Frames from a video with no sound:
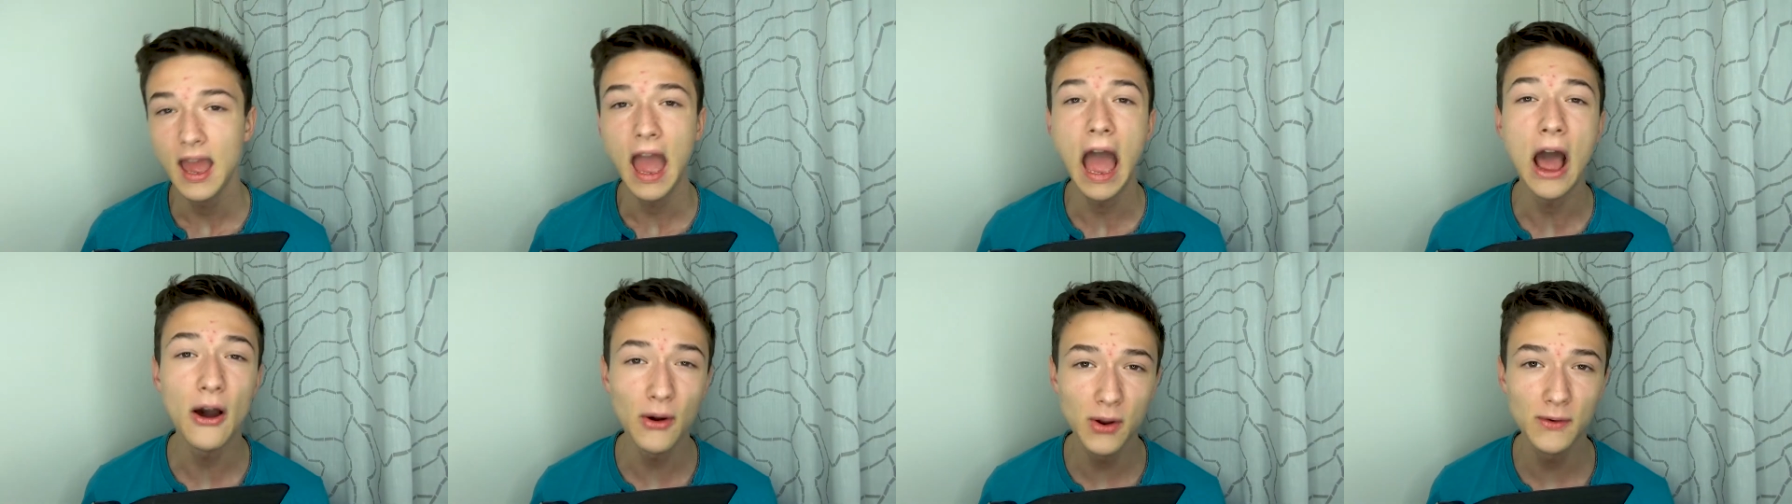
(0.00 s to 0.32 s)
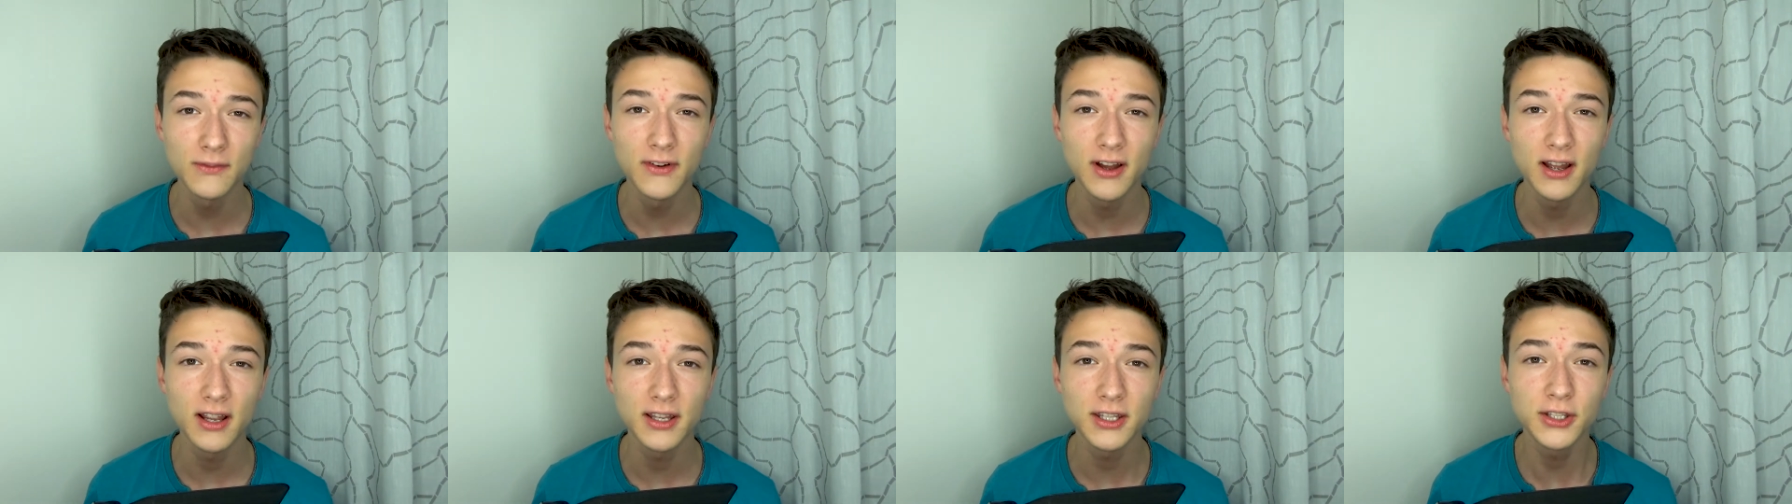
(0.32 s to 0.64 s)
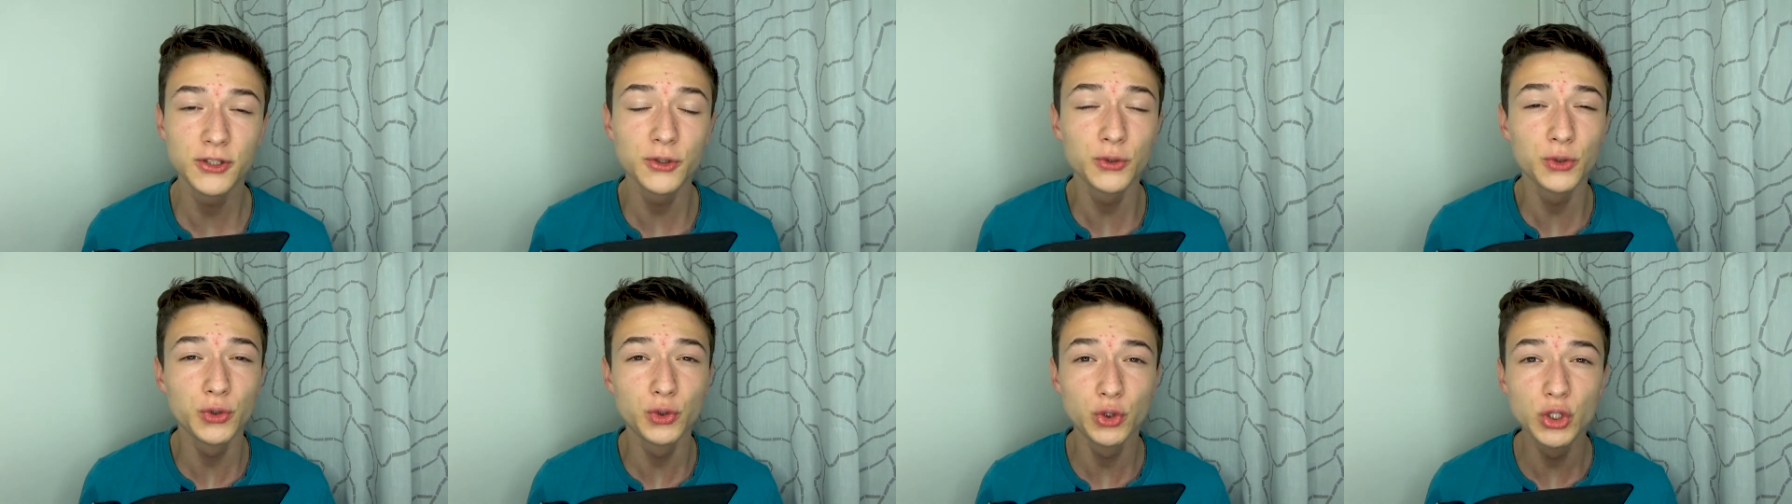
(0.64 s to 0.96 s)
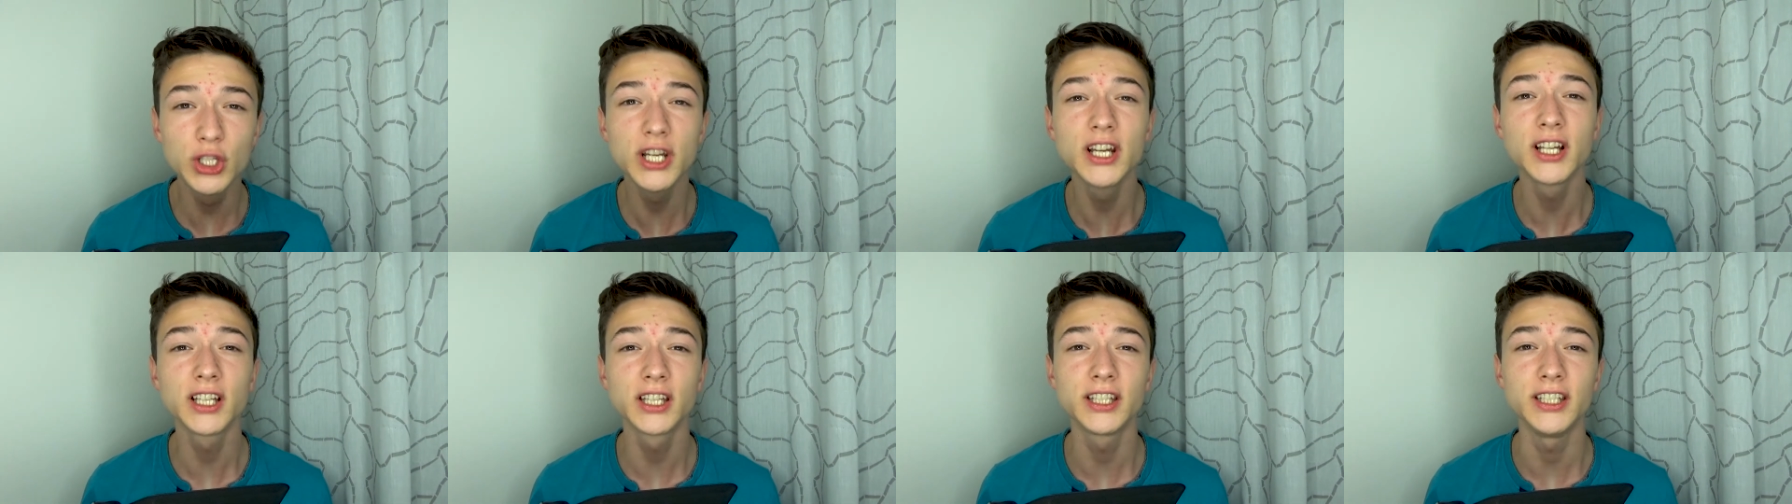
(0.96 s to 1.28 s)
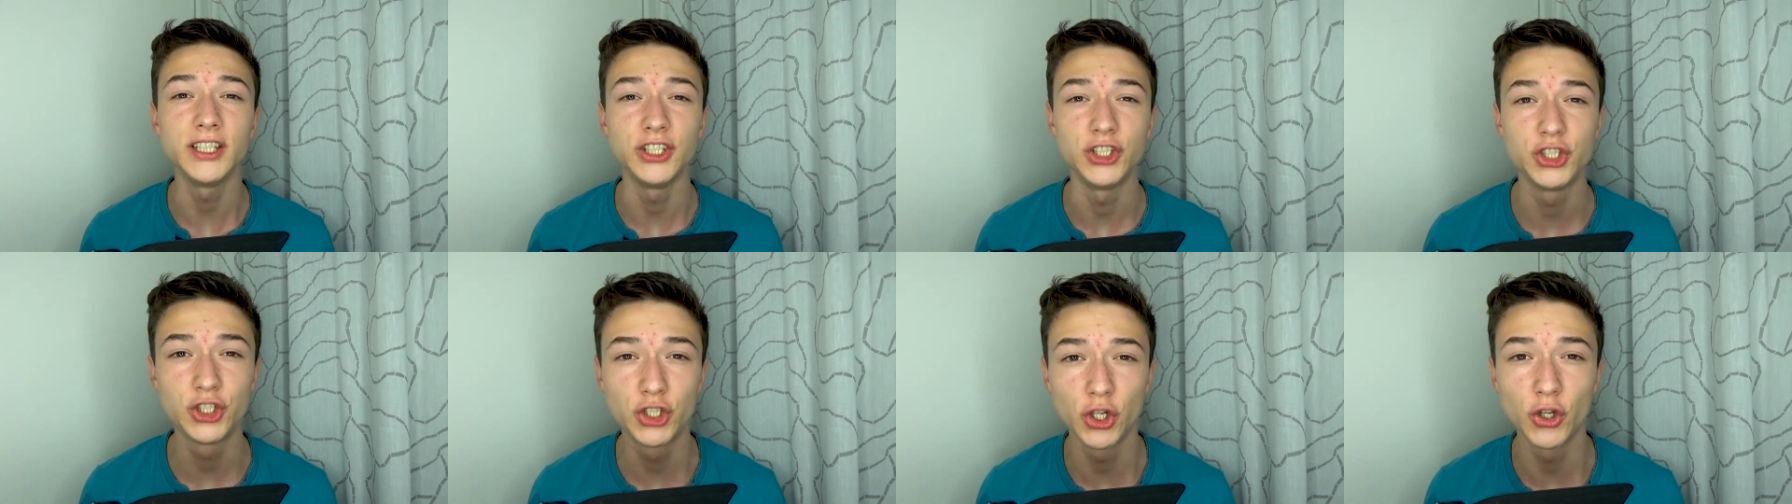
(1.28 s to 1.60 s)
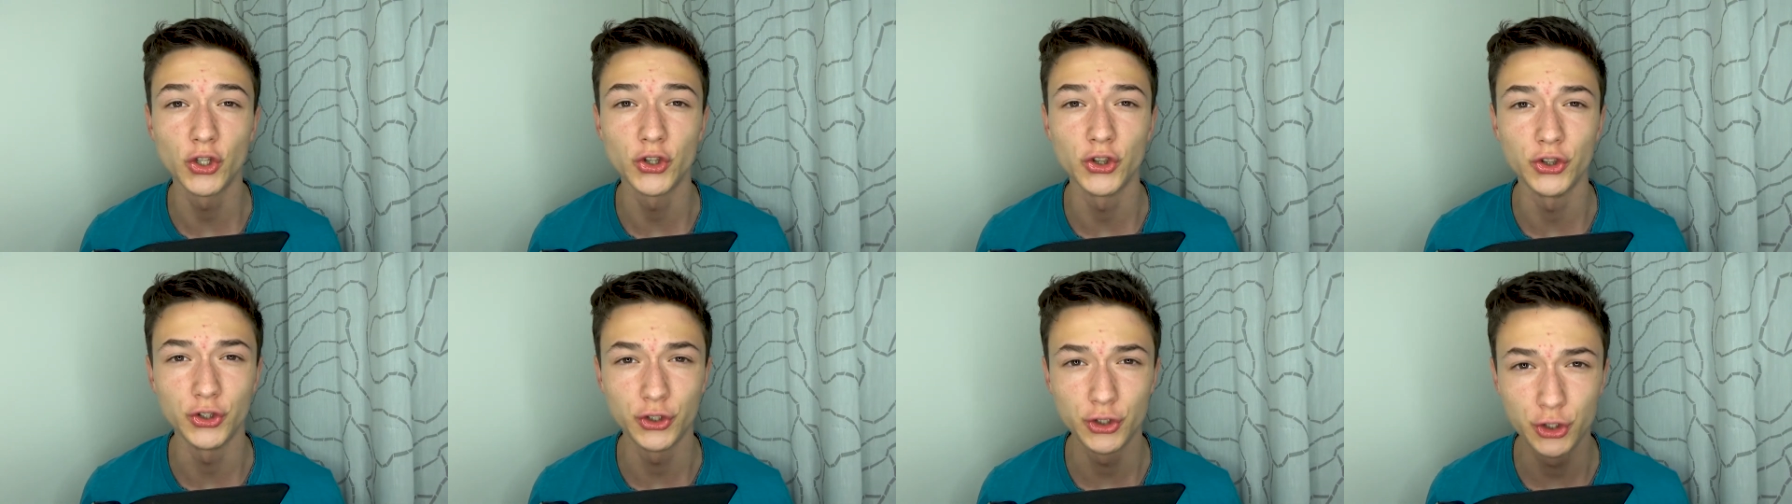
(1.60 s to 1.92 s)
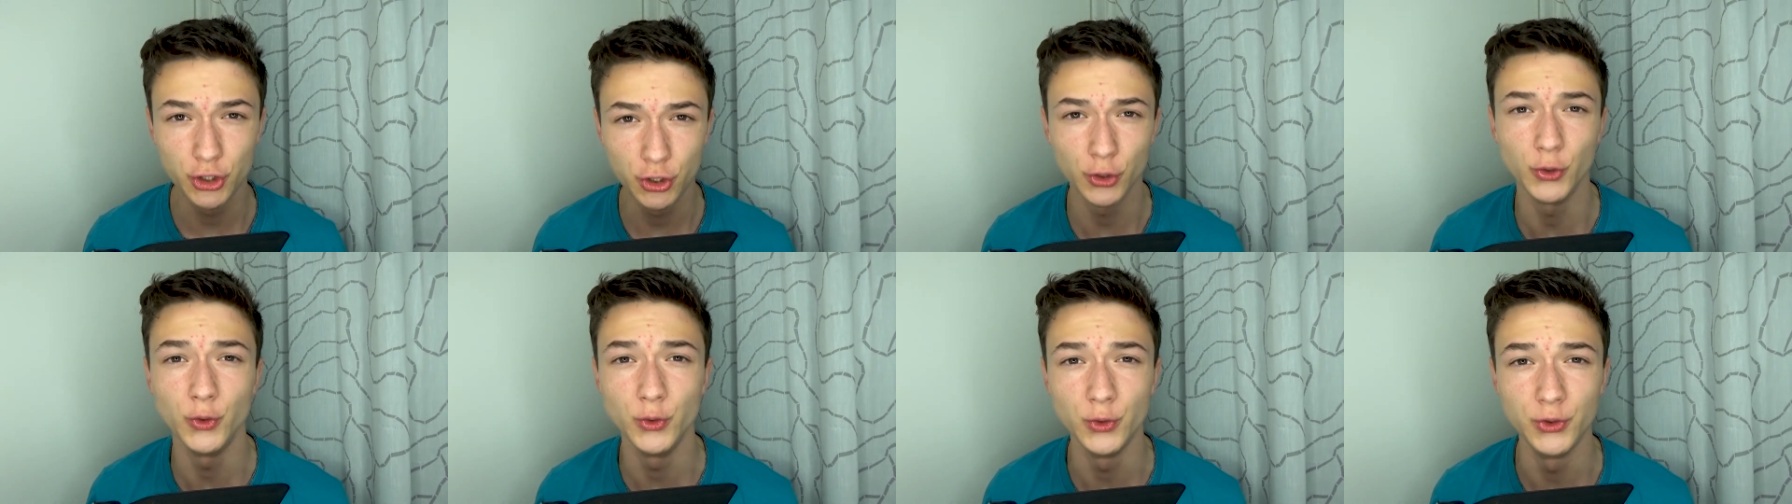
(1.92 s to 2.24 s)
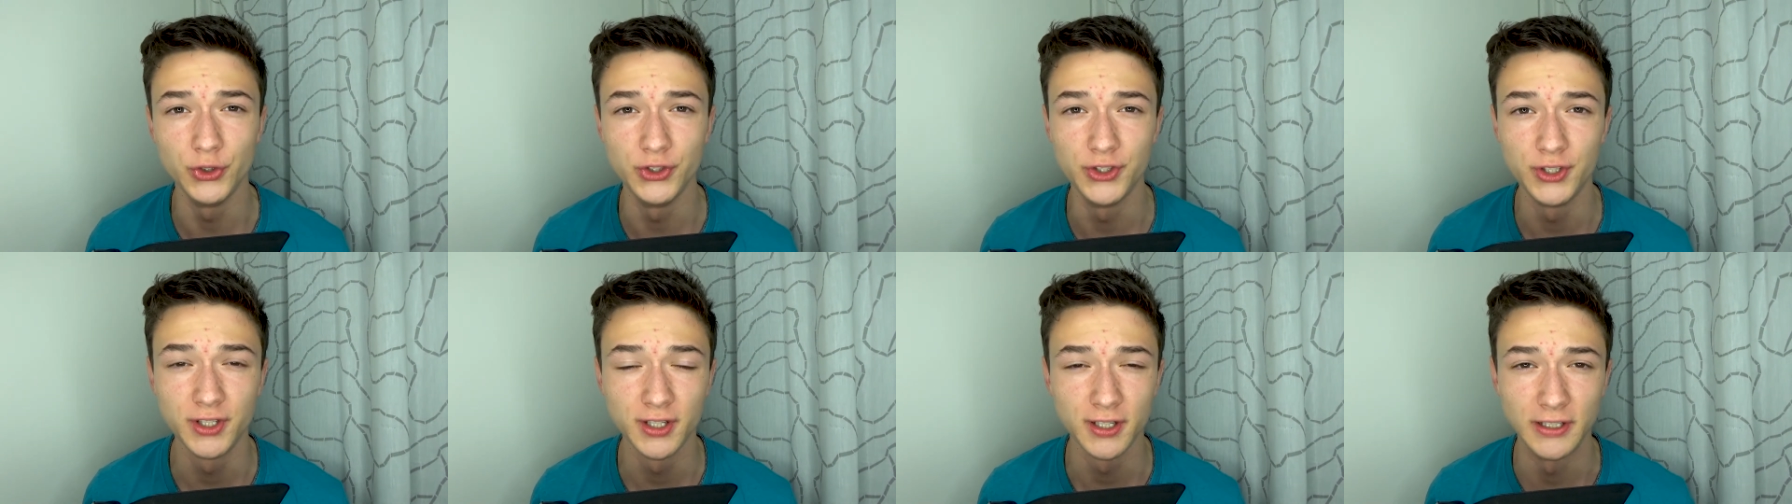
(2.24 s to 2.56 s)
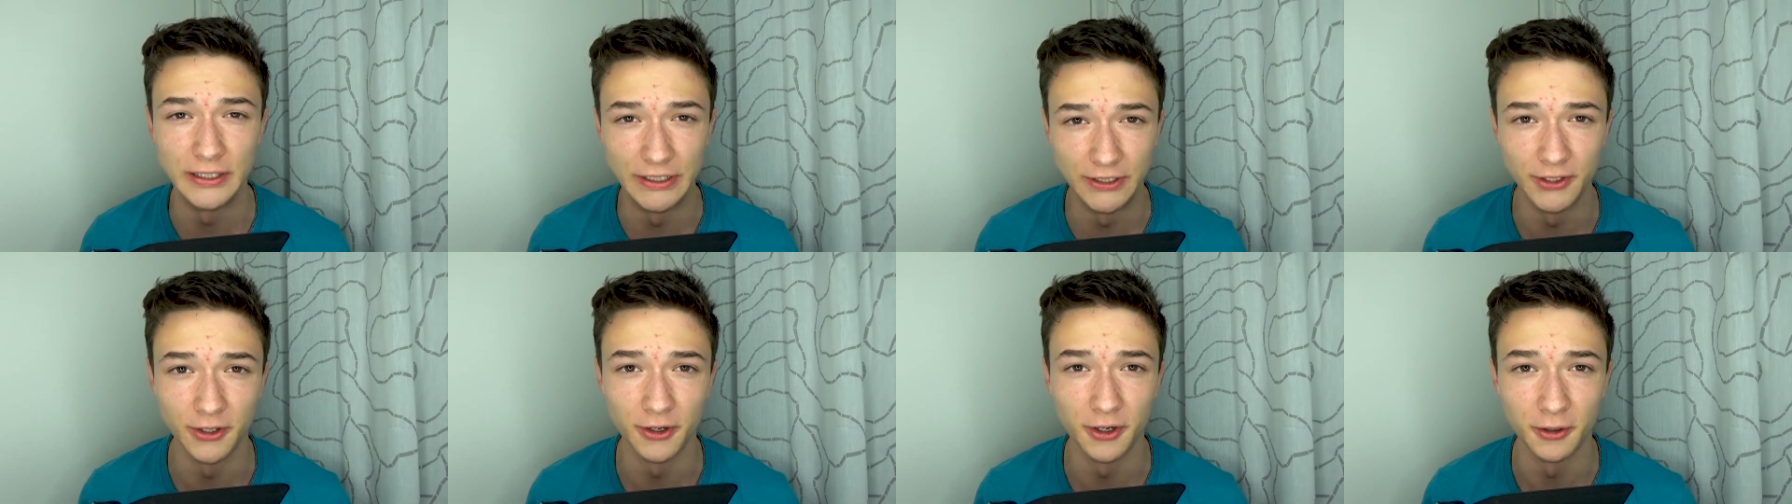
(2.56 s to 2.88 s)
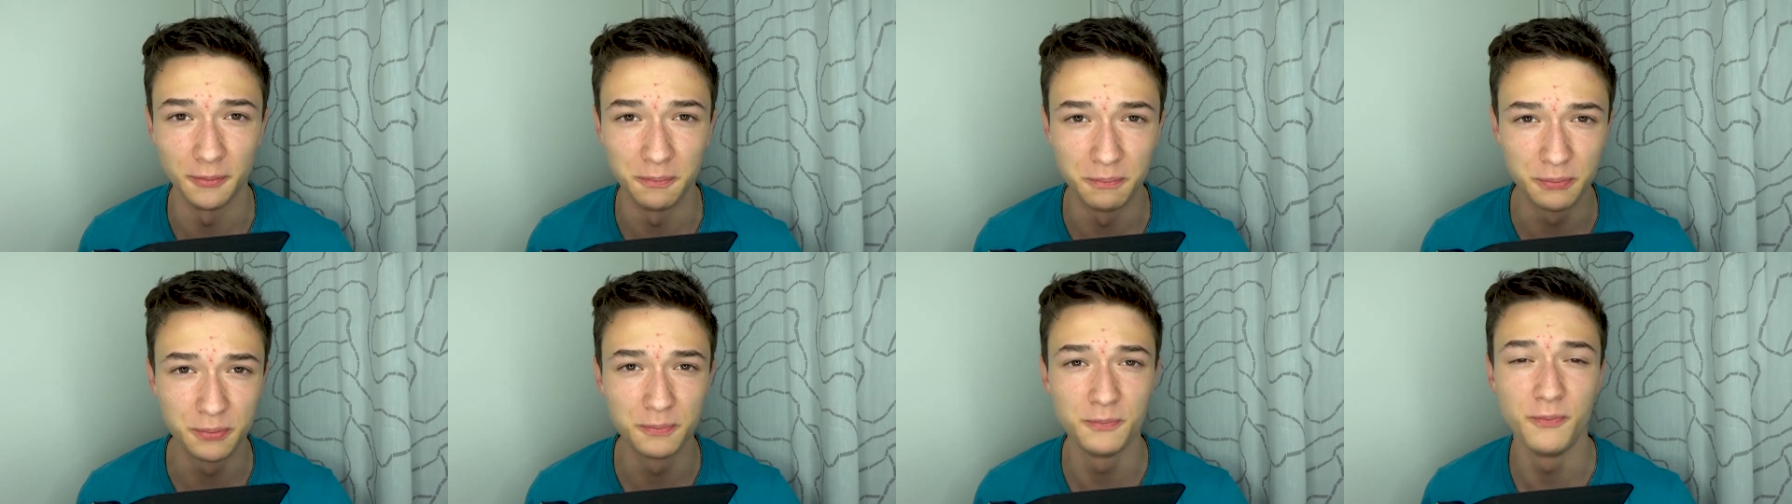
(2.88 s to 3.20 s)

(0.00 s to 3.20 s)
However, you really shouldn't choose your